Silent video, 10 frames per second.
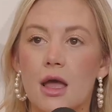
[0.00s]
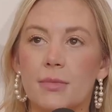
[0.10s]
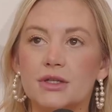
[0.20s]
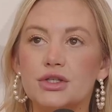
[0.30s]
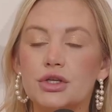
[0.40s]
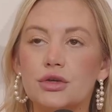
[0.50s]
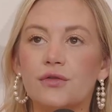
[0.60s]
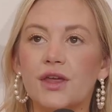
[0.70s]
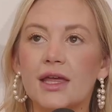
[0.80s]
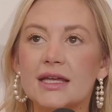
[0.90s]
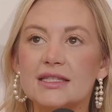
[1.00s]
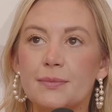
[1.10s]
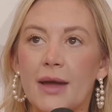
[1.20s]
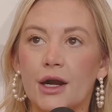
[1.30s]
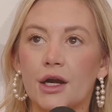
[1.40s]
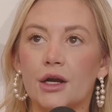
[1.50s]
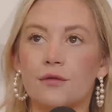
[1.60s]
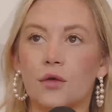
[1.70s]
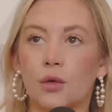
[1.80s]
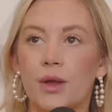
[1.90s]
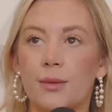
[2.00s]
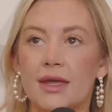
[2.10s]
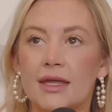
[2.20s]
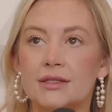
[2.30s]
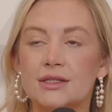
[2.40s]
But do you feel like it's better for women